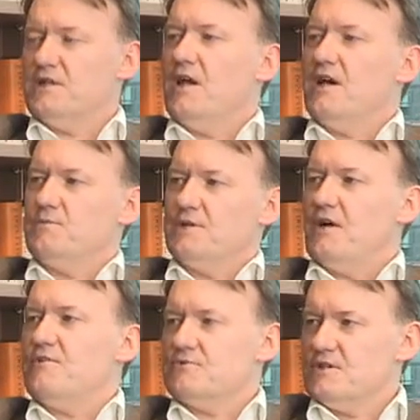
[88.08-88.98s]
aligned with
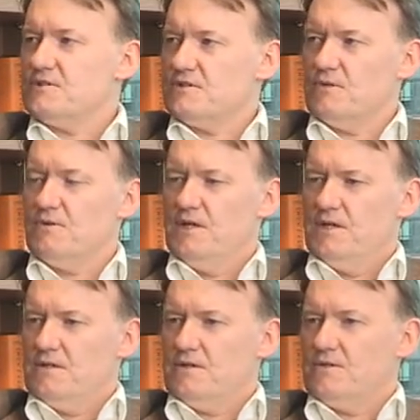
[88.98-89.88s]
our interests. So
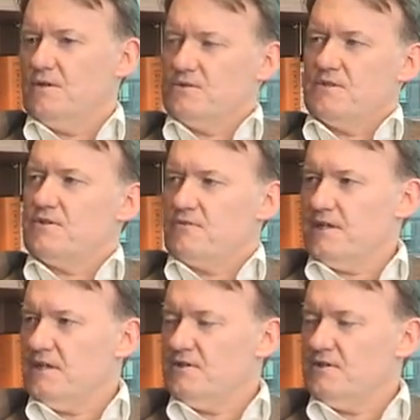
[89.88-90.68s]
those are the three key things.